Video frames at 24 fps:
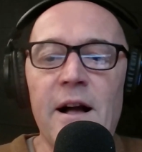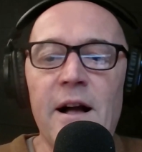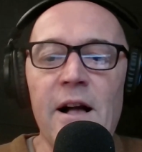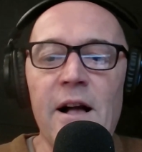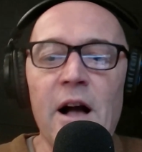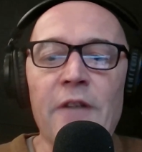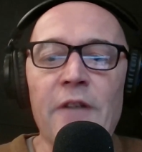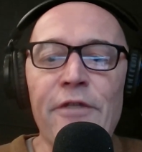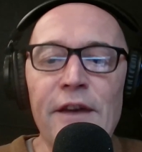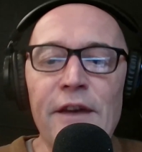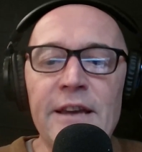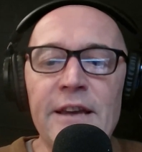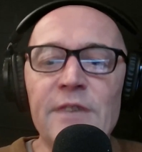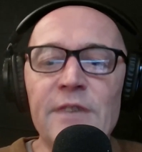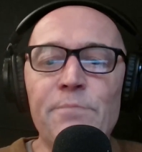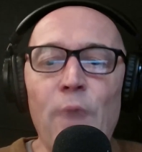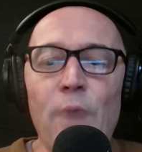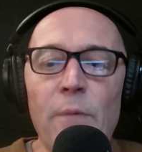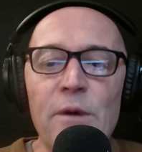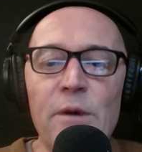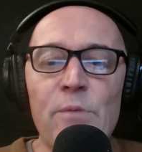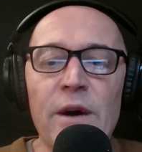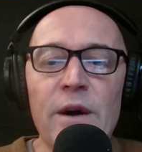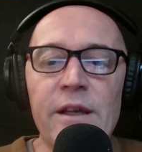think it's
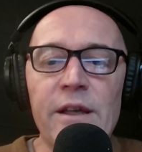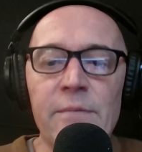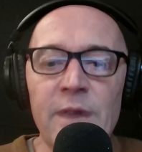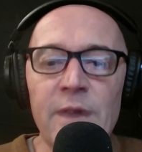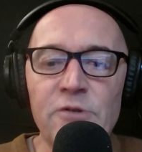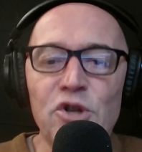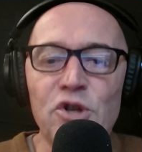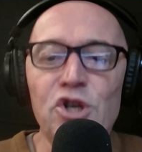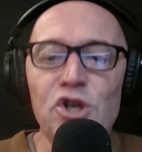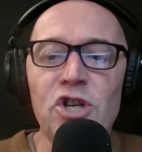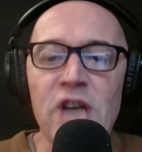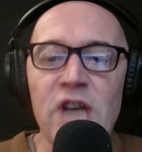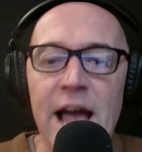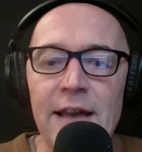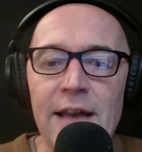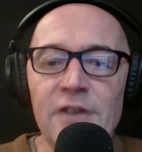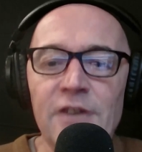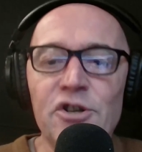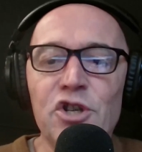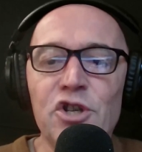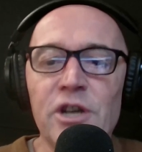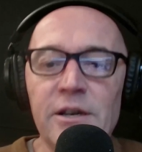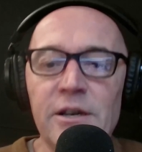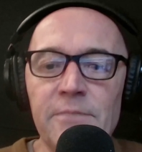probably one of the most
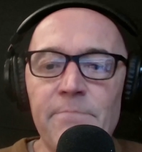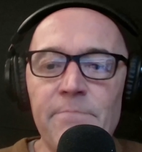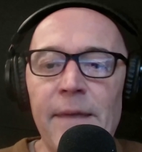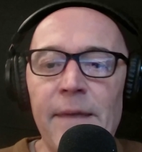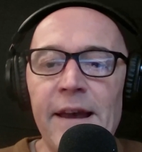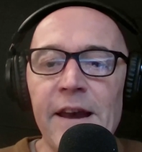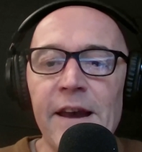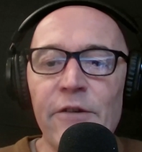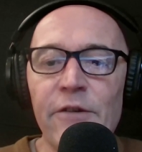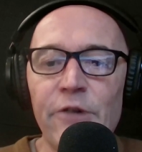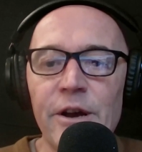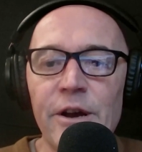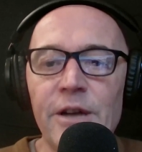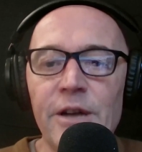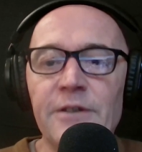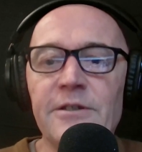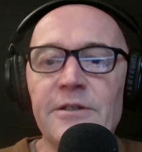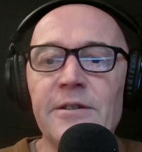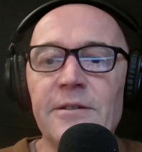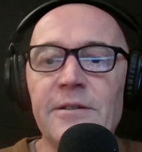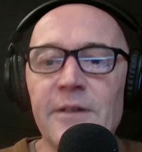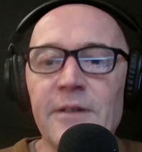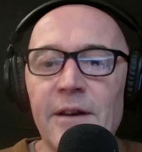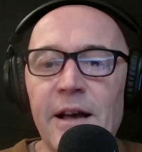challenging
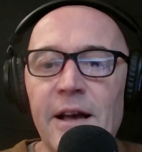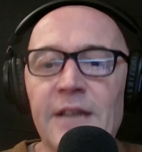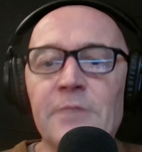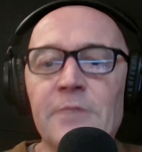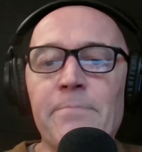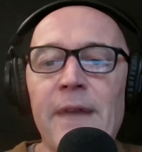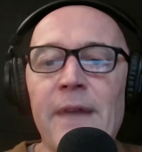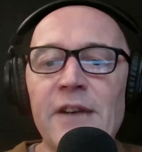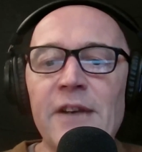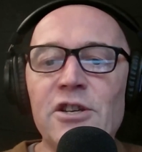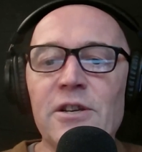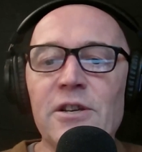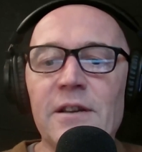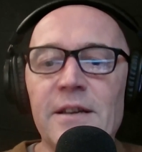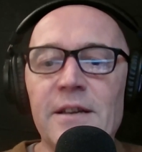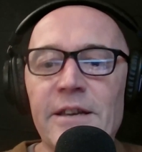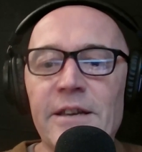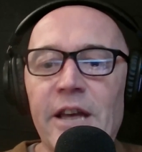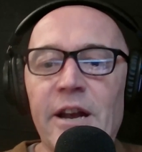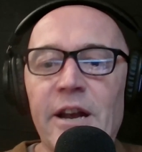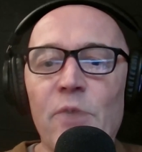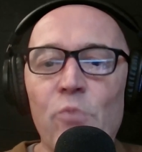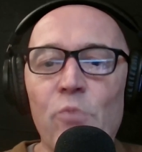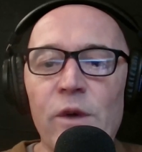periods, especially,
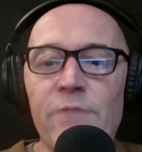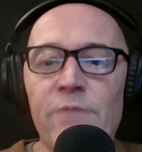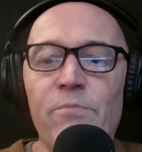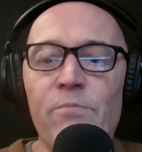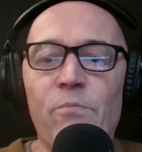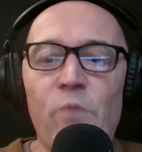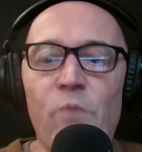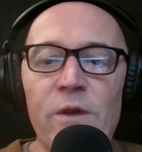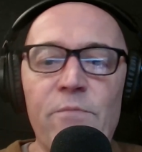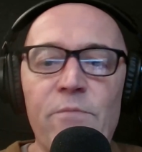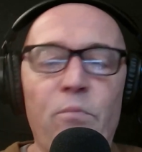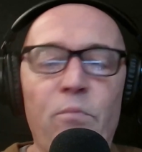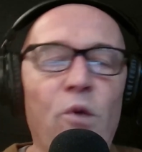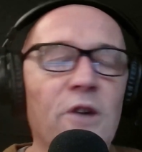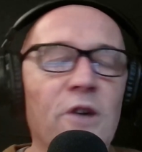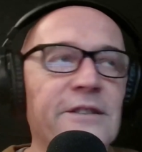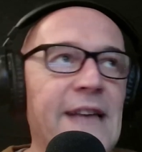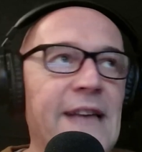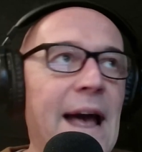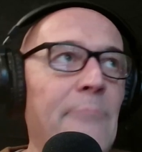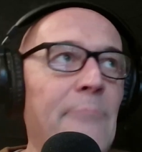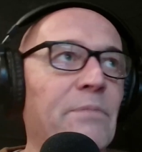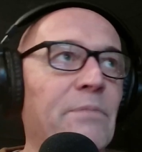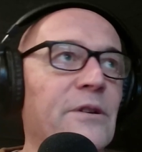with what's
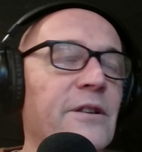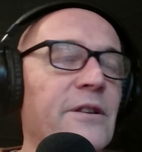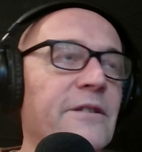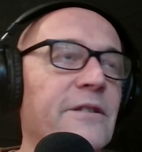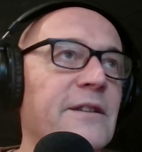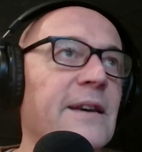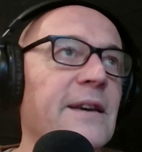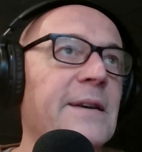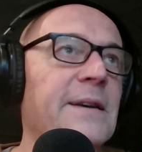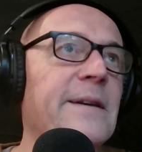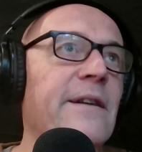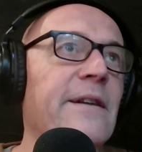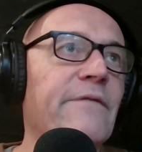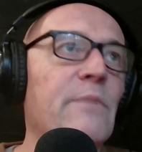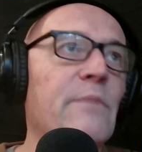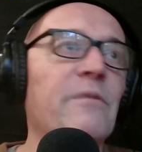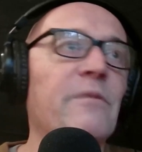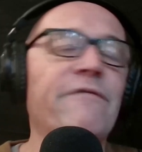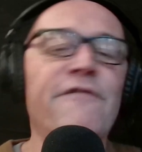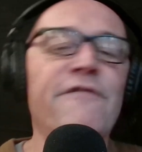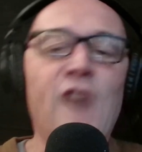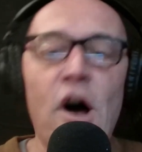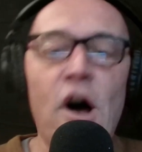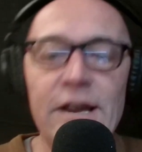happened from a
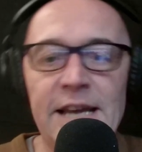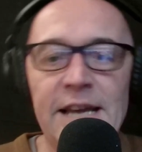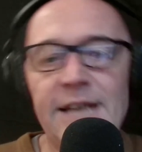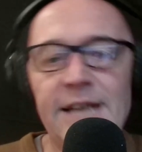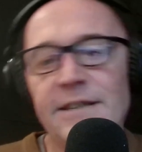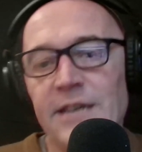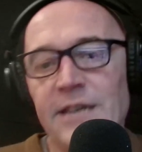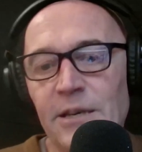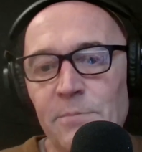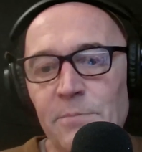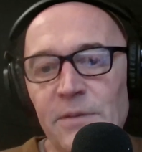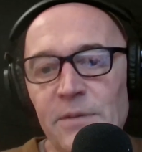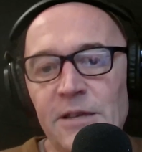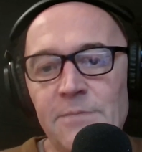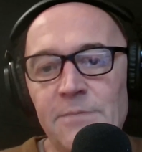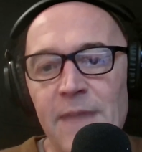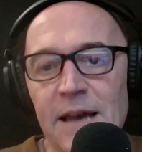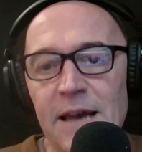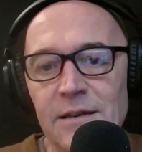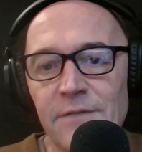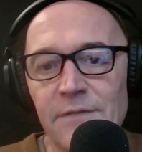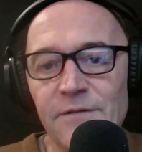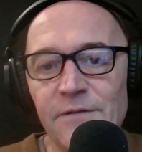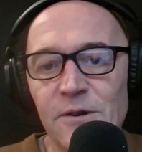financing
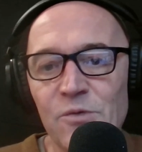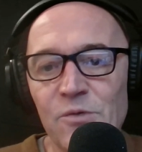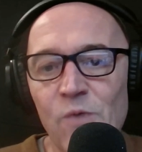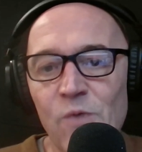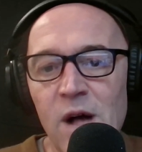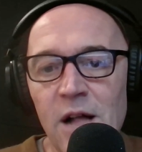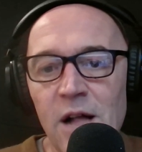perspective as well,